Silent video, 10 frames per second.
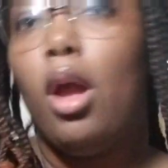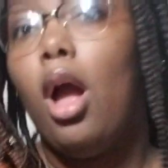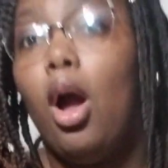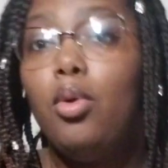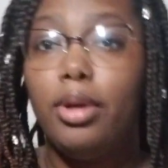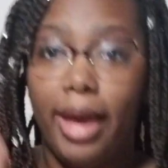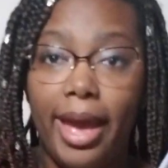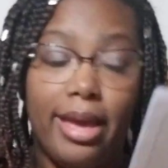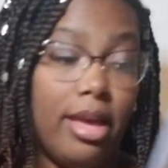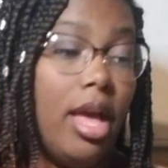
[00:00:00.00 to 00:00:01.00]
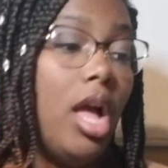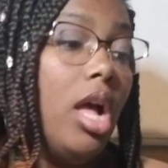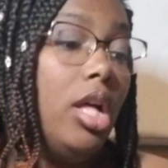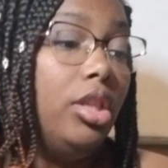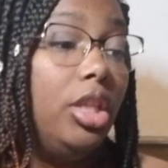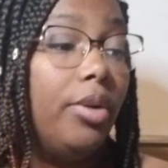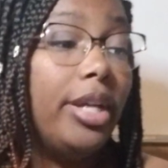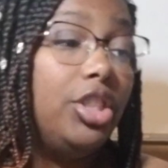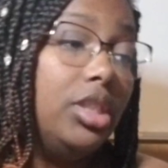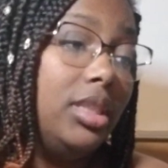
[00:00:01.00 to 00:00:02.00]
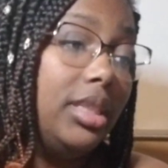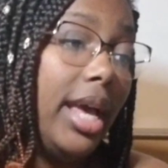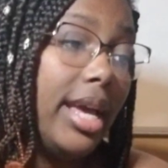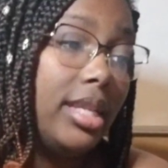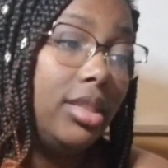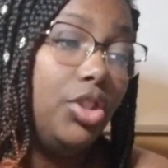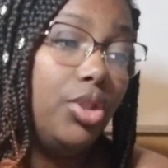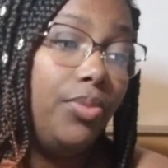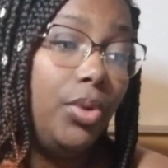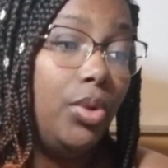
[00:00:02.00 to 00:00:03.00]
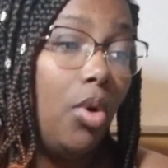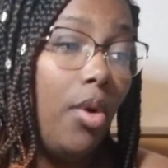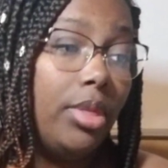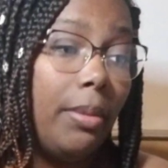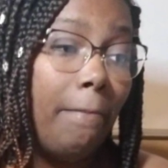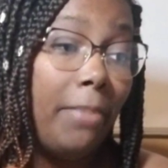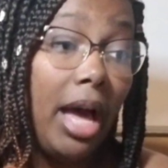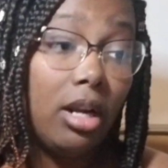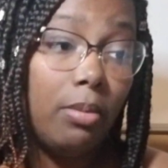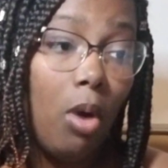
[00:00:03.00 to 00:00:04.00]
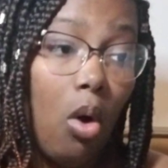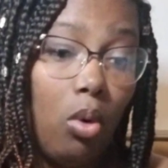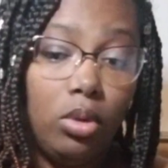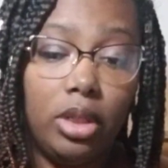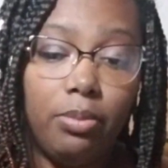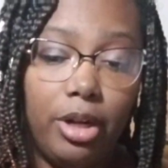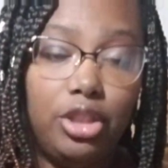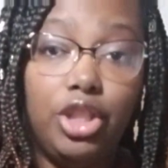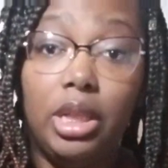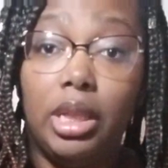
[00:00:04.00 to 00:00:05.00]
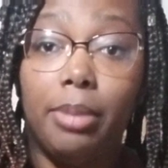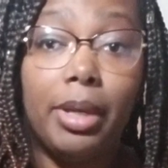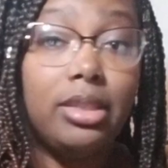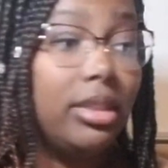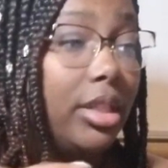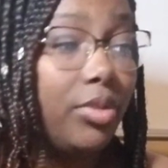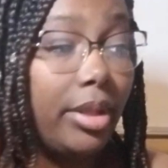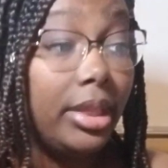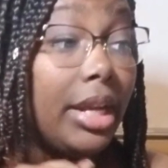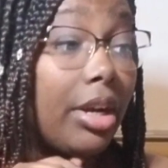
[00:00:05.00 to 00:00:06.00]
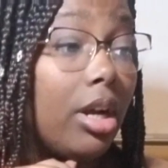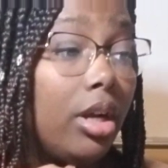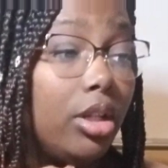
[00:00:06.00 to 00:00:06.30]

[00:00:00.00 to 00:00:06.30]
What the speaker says: Okay. The directions say, center the food on the bottom, hold and press gently. I'm guessing that's right there.